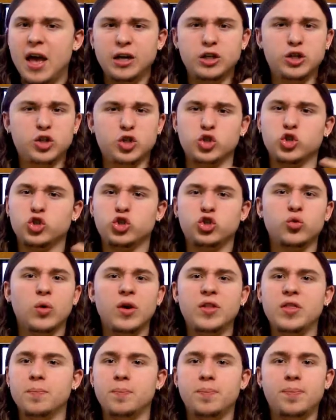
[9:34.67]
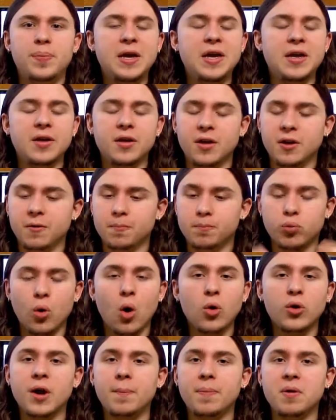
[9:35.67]
and just destroyed the pe- and
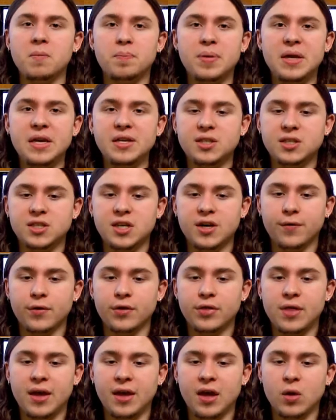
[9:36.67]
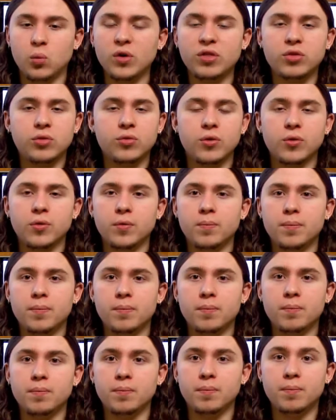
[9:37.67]
broke it up in pieces and everything, and went through
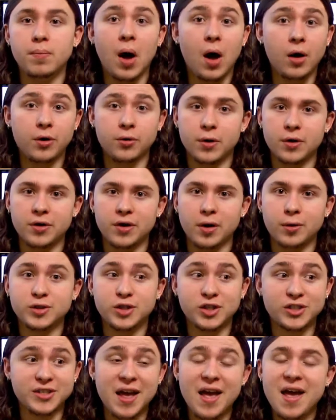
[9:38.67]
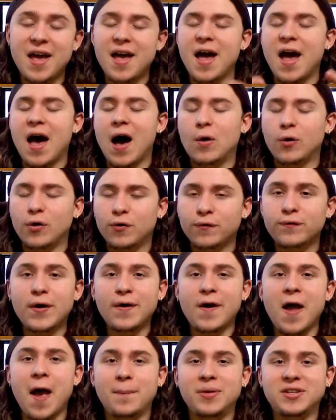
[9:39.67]
Madara, and I was just, I was
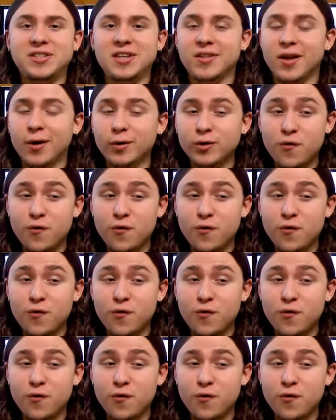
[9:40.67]
very happy to see that.